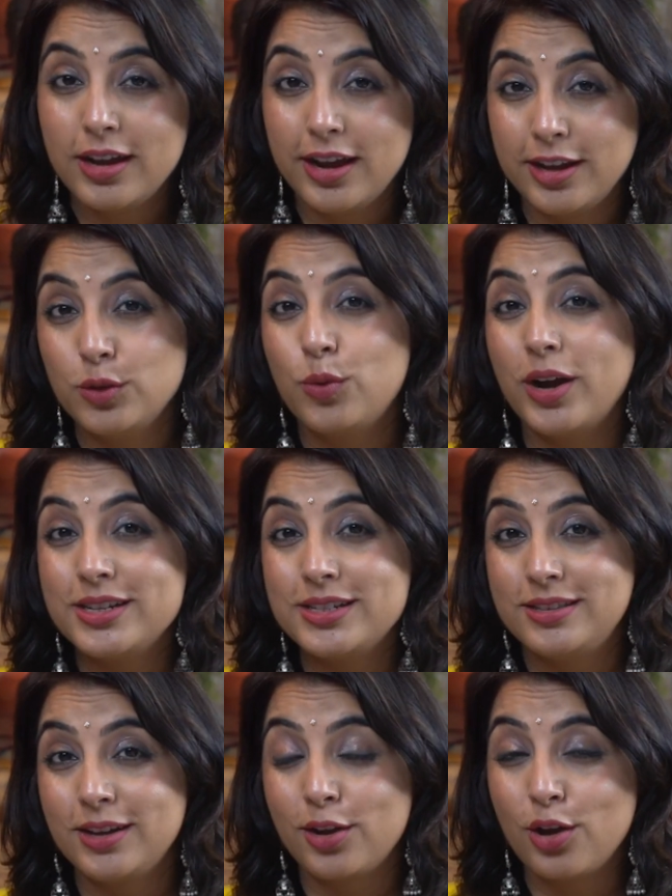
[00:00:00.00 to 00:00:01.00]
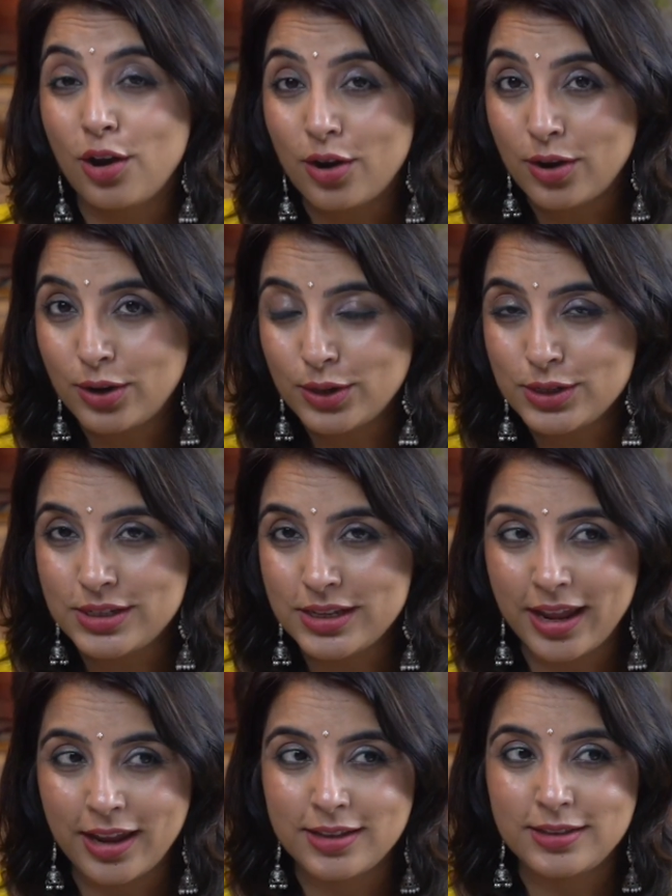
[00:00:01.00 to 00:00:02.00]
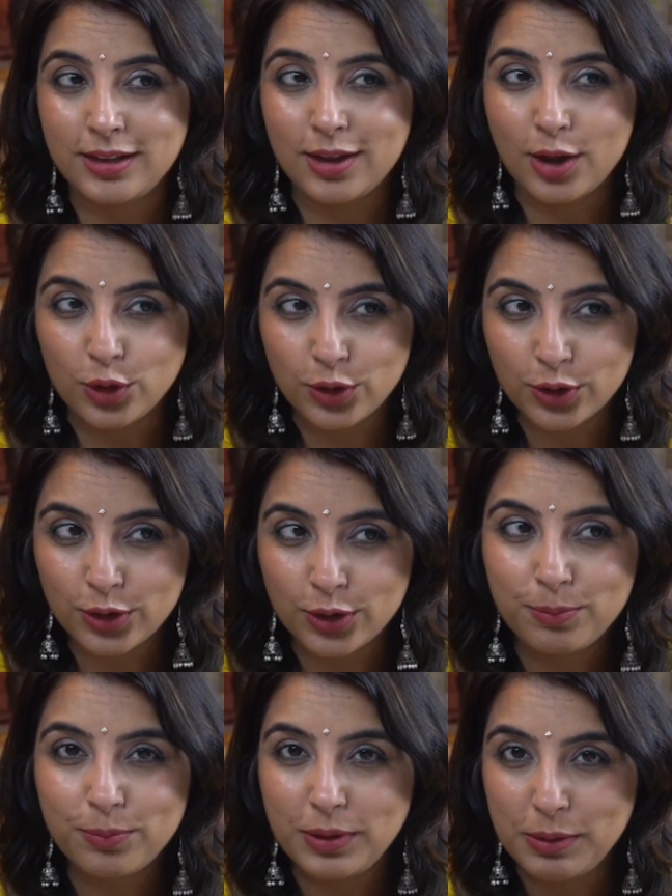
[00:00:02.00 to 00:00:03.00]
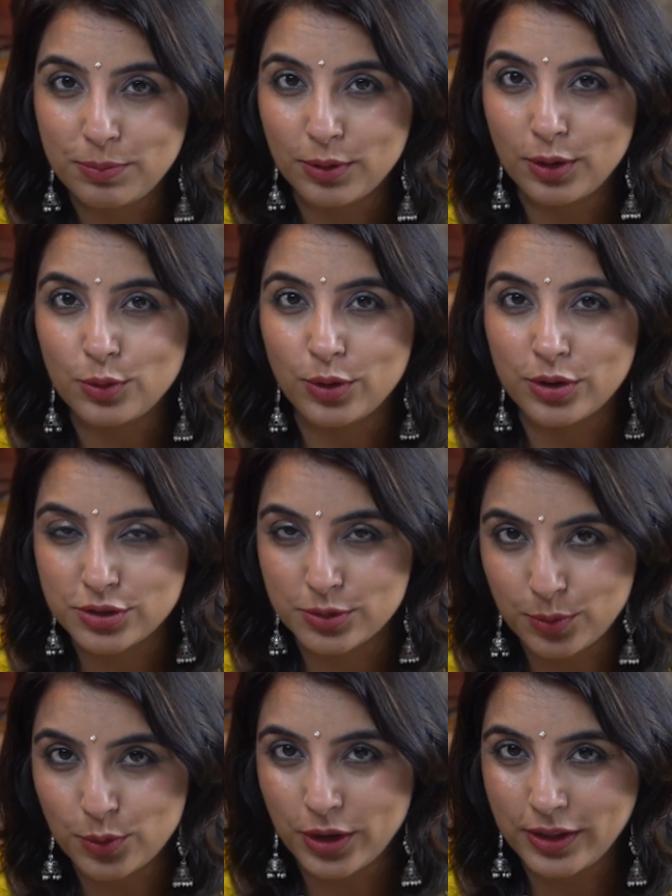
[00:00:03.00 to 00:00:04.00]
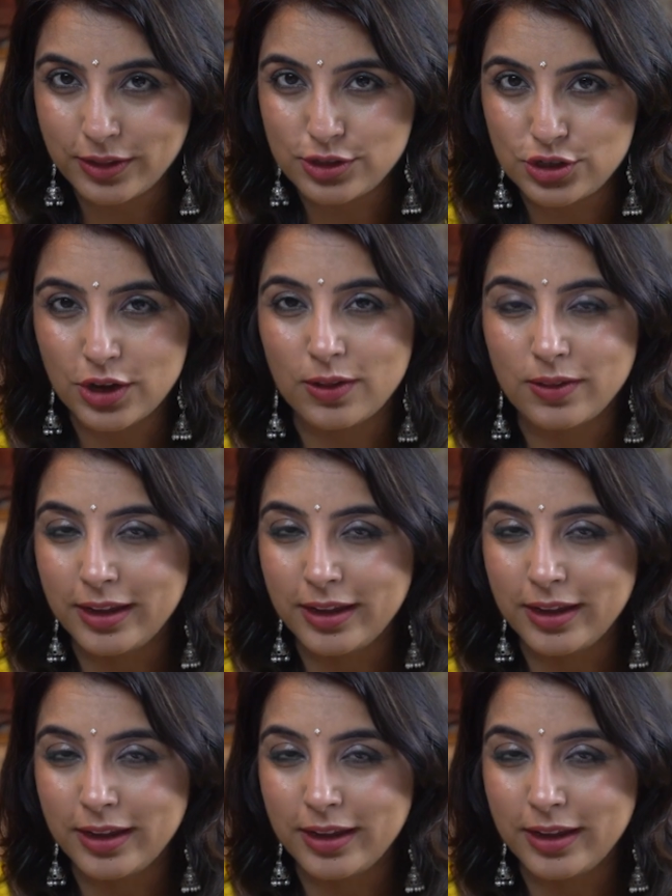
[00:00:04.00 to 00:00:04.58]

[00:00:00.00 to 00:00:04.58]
Otherwise, the guards and the other people who are supporting the jail,